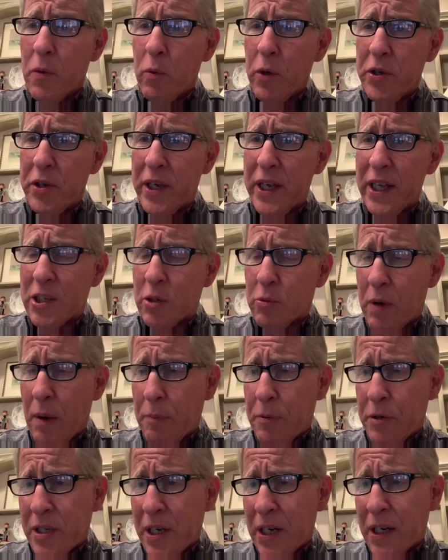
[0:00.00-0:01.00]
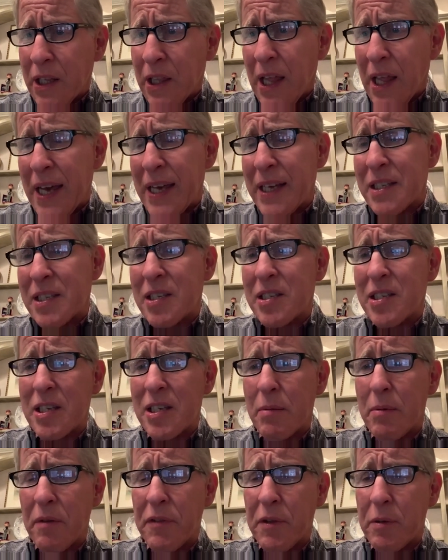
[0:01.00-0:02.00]
where you get to represent clients in
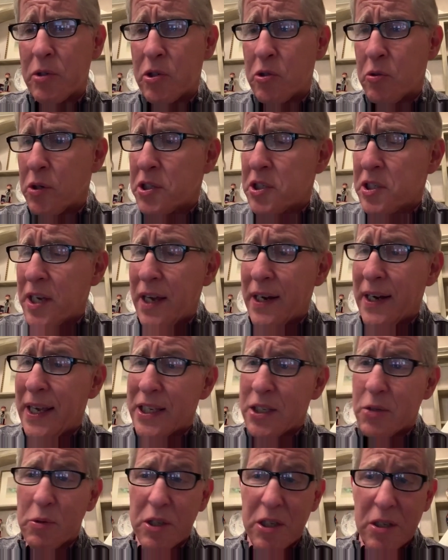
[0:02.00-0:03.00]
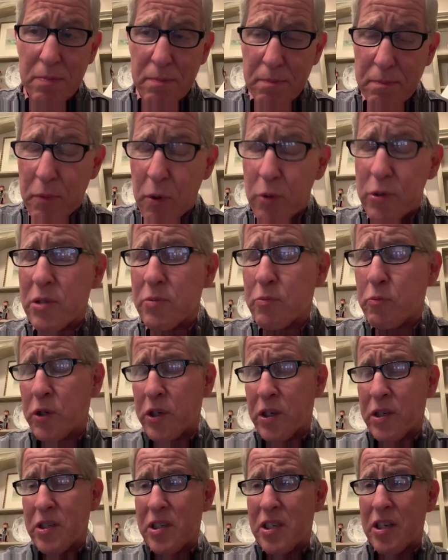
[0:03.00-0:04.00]
some of them. Georgetown has what's most
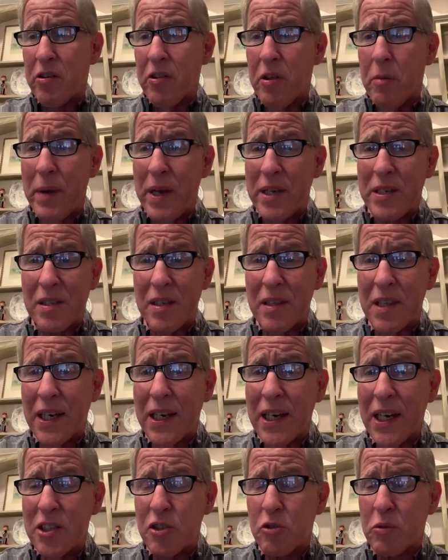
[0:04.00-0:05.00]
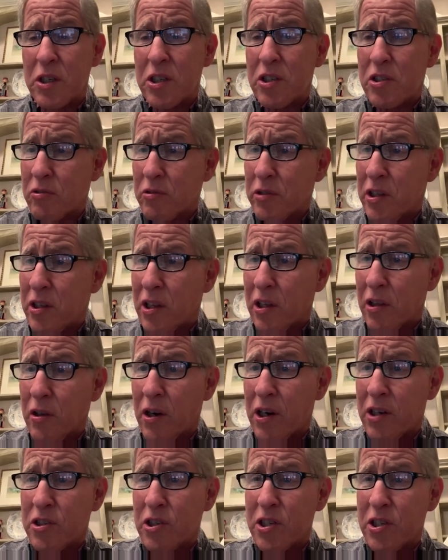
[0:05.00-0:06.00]
would consider the best in the country, certainly the
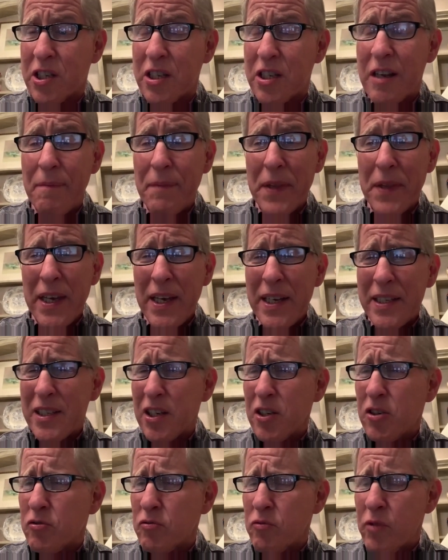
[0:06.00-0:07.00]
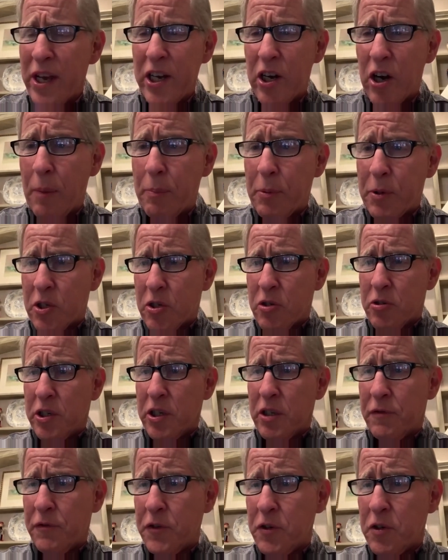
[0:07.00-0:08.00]
largest. It's a great
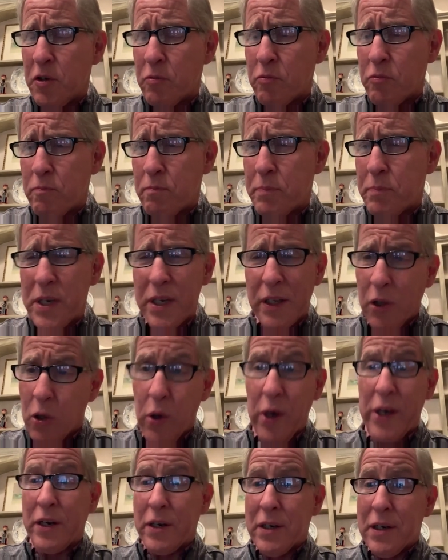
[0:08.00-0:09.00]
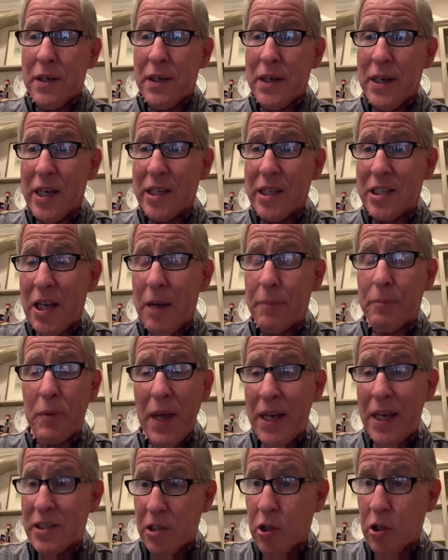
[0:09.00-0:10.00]
opportunity for you to be a lawyer, except
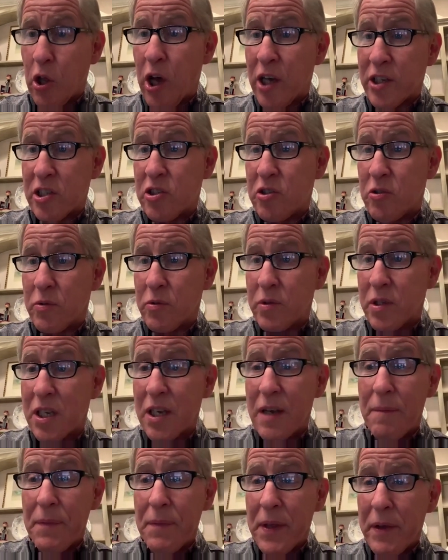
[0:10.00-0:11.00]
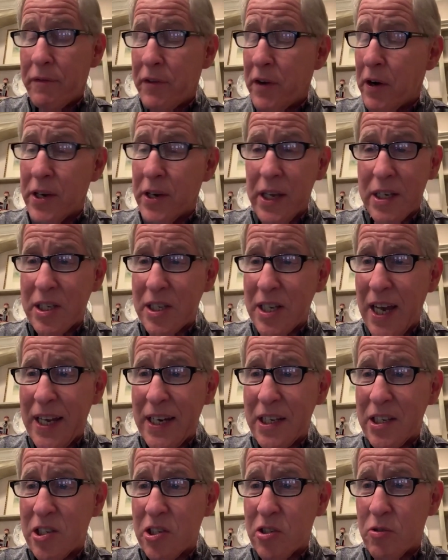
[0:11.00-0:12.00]
as a law student. Very
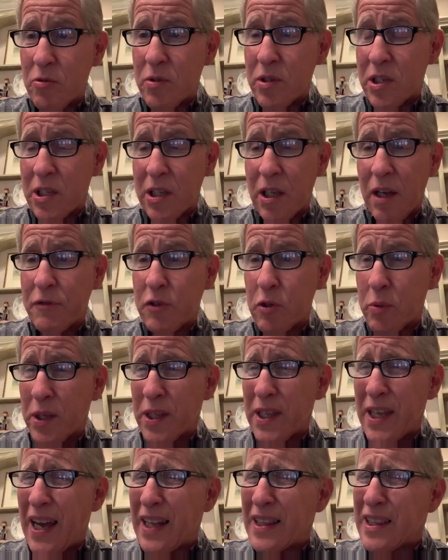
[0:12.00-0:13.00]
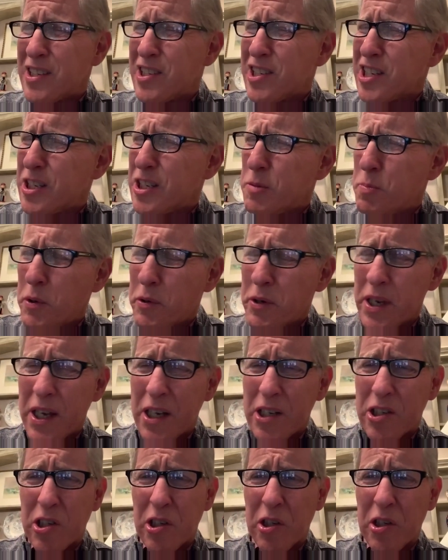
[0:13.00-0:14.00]
exciting, students love doing that. This
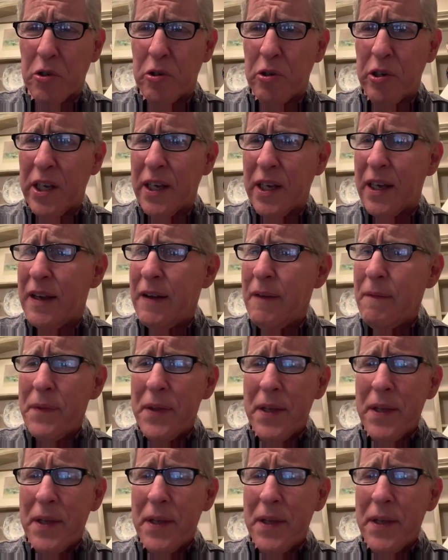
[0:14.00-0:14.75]
experiential learning